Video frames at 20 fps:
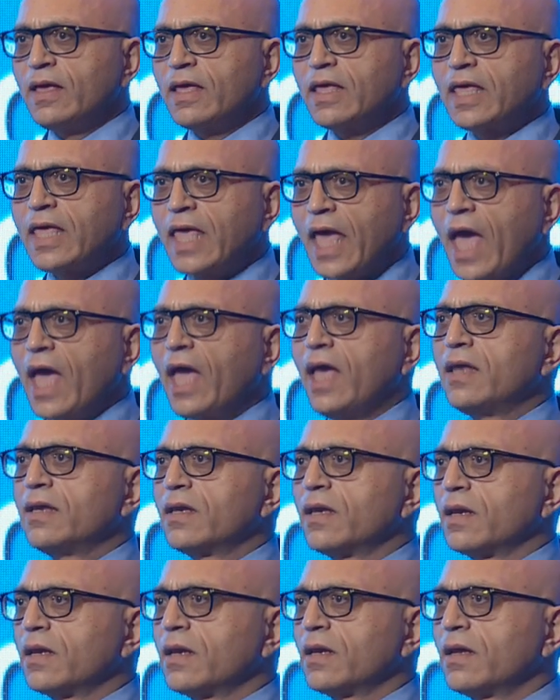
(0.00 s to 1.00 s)
can
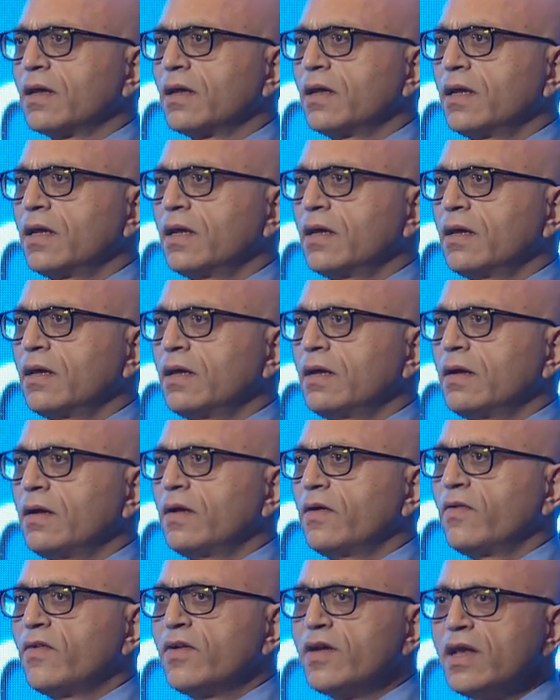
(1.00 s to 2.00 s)

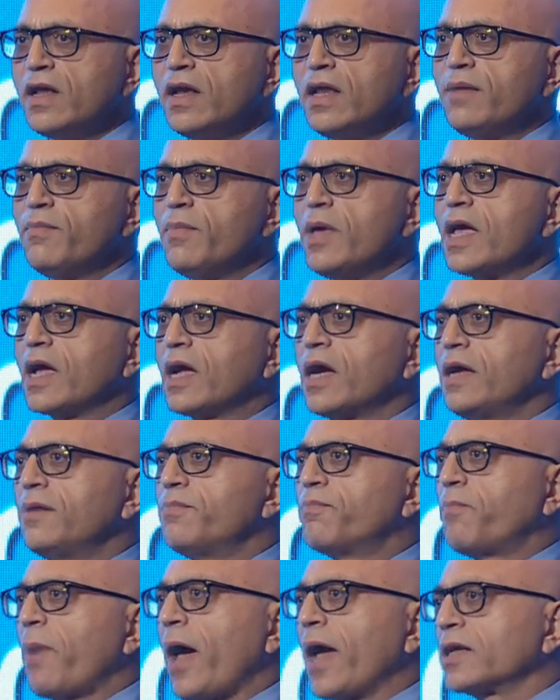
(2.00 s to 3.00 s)
really make an
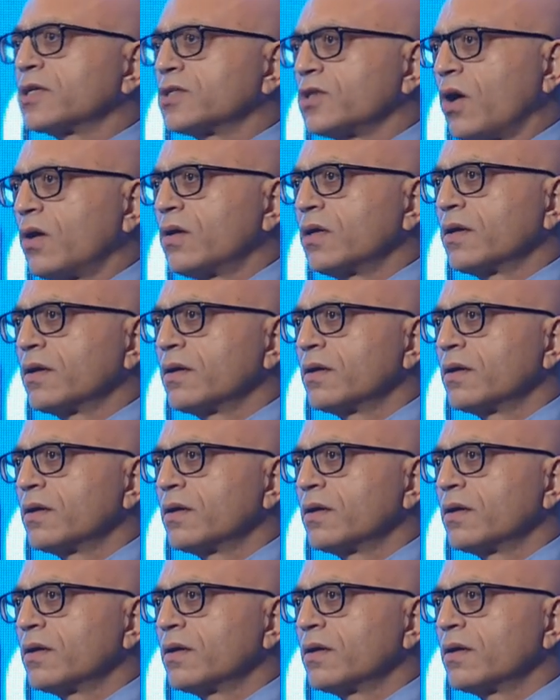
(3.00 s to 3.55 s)
impact on?